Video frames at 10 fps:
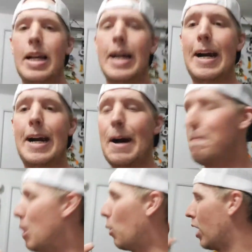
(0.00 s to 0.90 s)

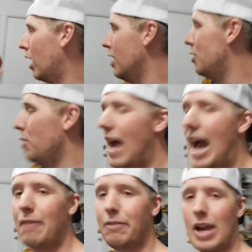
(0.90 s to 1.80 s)
But we're gonna do
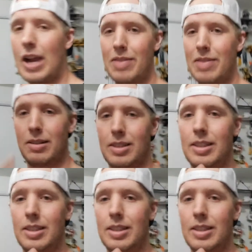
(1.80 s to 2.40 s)
that for 8,000